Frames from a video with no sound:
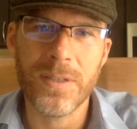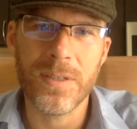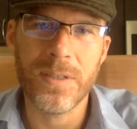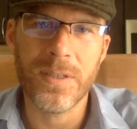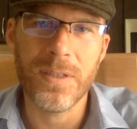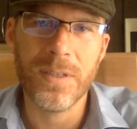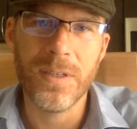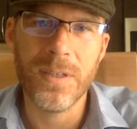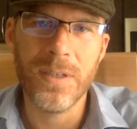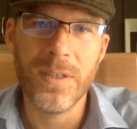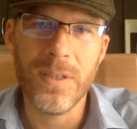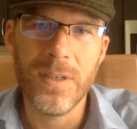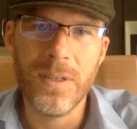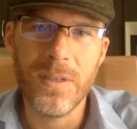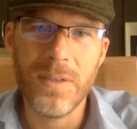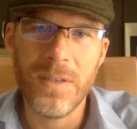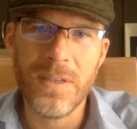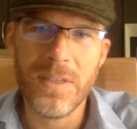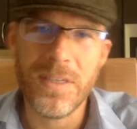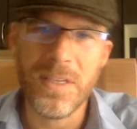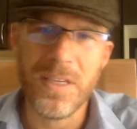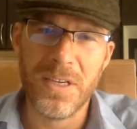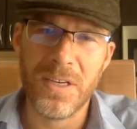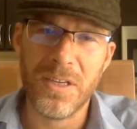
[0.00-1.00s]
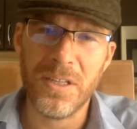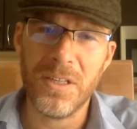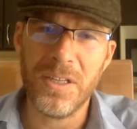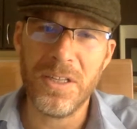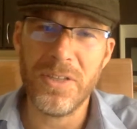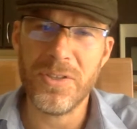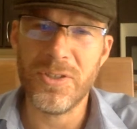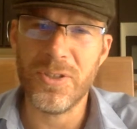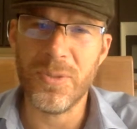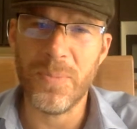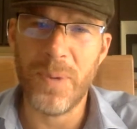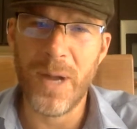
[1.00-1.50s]
it they say it
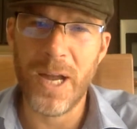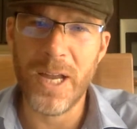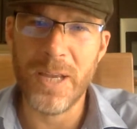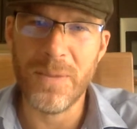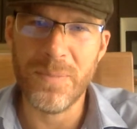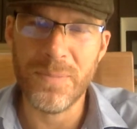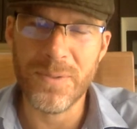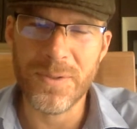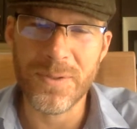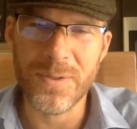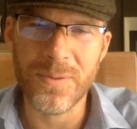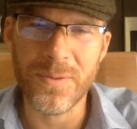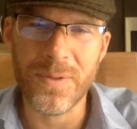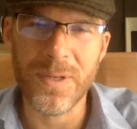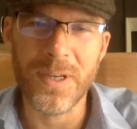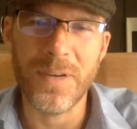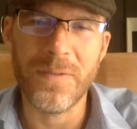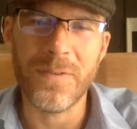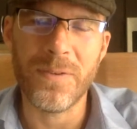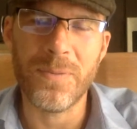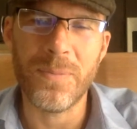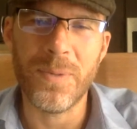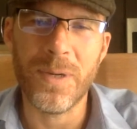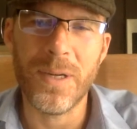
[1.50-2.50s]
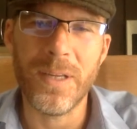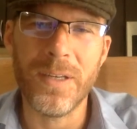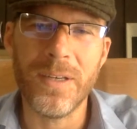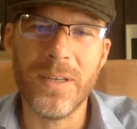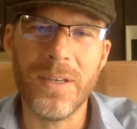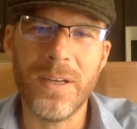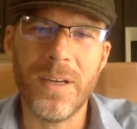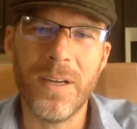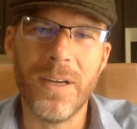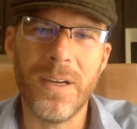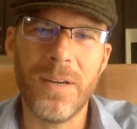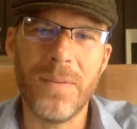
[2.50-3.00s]
cleans the pipes or whatever, but
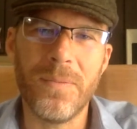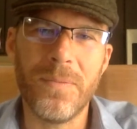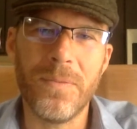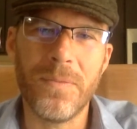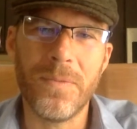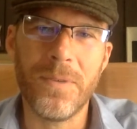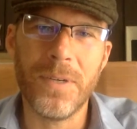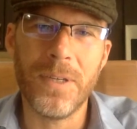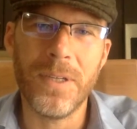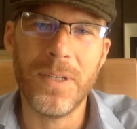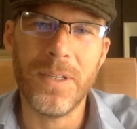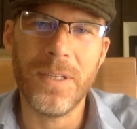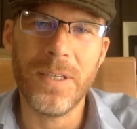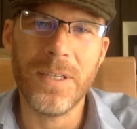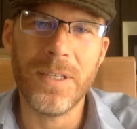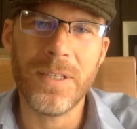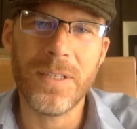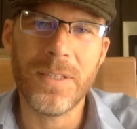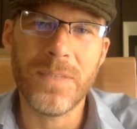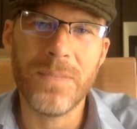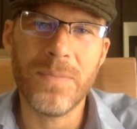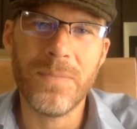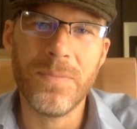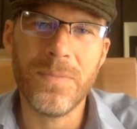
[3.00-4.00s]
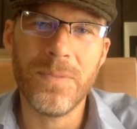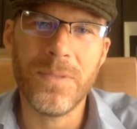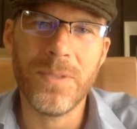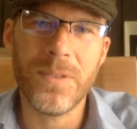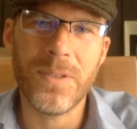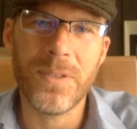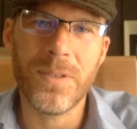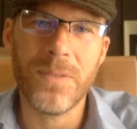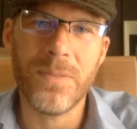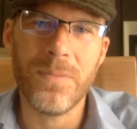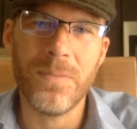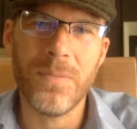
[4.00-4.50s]
um, really it's
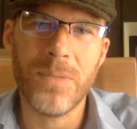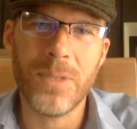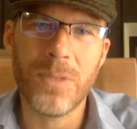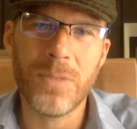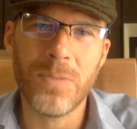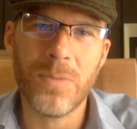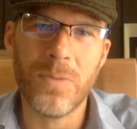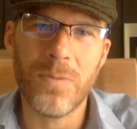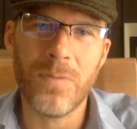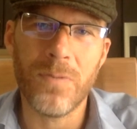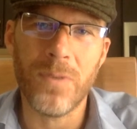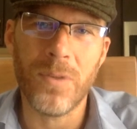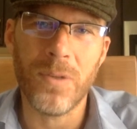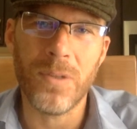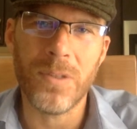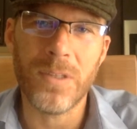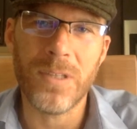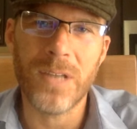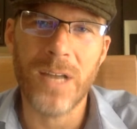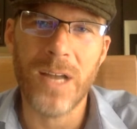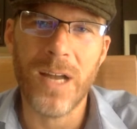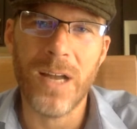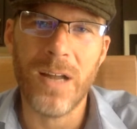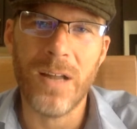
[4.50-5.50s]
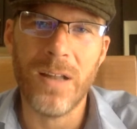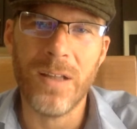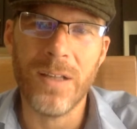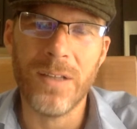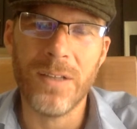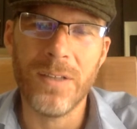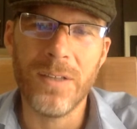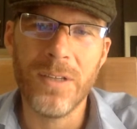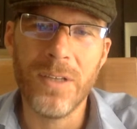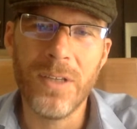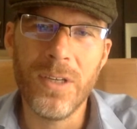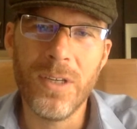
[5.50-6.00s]
just a much more volatile and
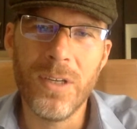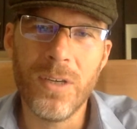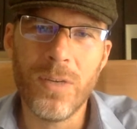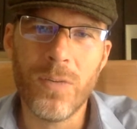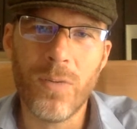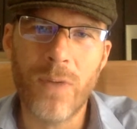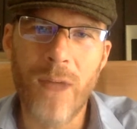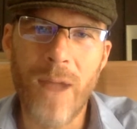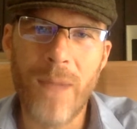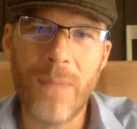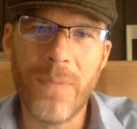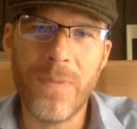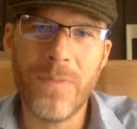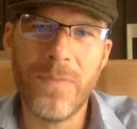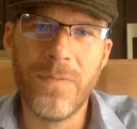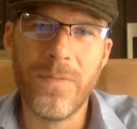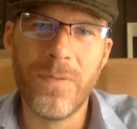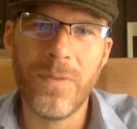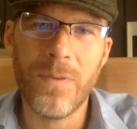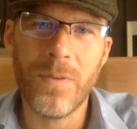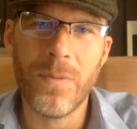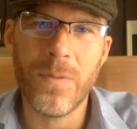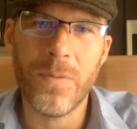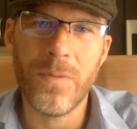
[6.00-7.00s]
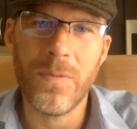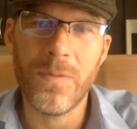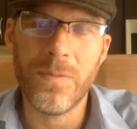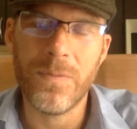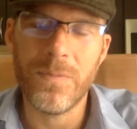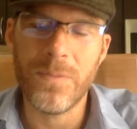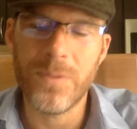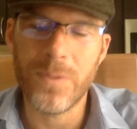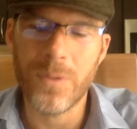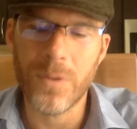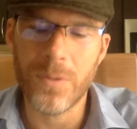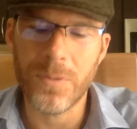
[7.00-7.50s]
rapid form of
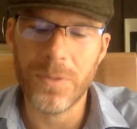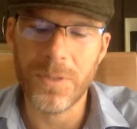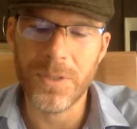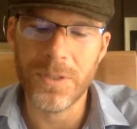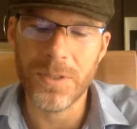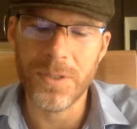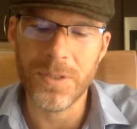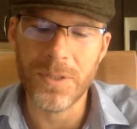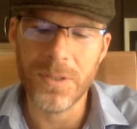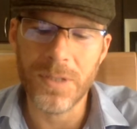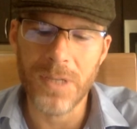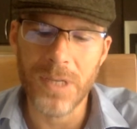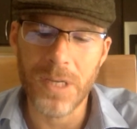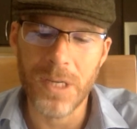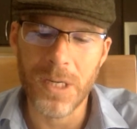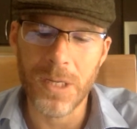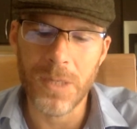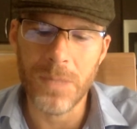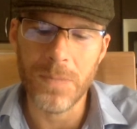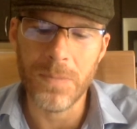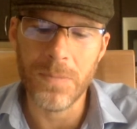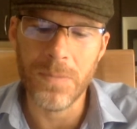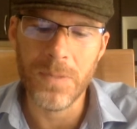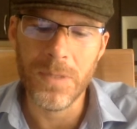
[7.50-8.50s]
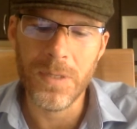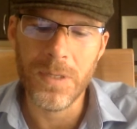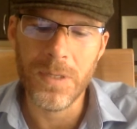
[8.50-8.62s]
absorption. Um,